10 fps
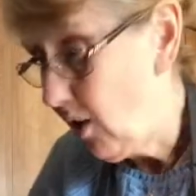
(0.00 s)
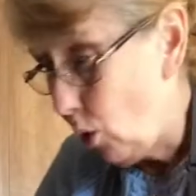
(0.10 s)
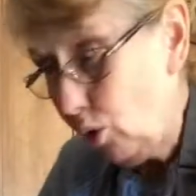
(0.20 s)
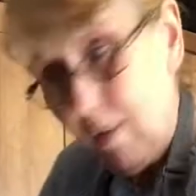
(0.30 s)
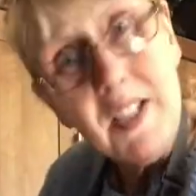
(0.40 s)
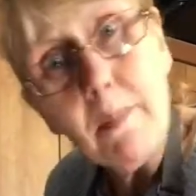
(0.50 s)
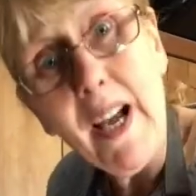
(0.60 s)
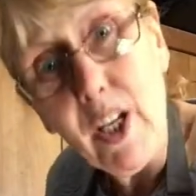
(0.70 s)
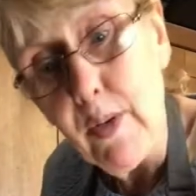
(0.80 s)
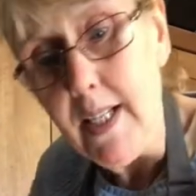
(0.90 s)
all the rest of
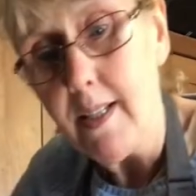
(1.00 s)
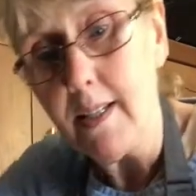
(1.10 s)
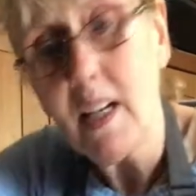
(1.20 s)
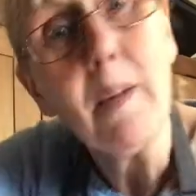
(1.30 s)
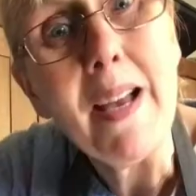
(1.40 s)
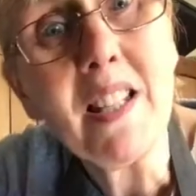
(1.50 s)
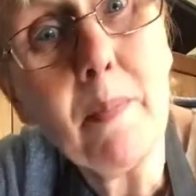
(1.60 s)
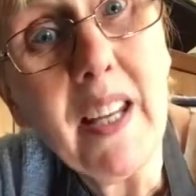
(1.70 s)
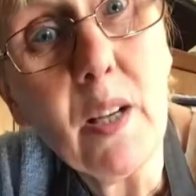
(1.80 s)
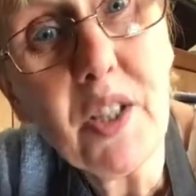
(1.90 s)
my ingredients, I can make
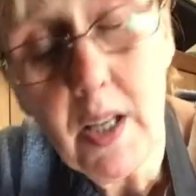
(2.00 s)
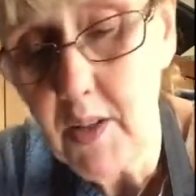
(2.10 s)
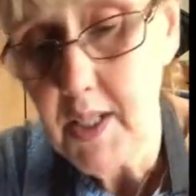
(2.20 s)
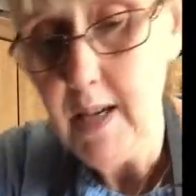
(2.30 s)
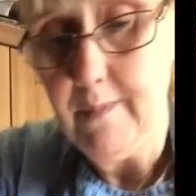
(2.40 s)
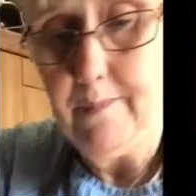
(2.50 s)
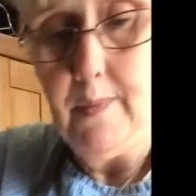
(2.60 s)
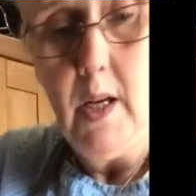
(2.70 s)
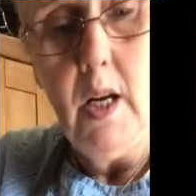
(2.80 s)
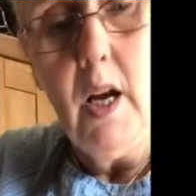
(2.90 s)
something else another day.
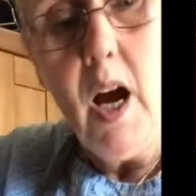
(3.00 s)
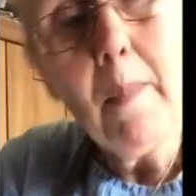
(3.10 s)
I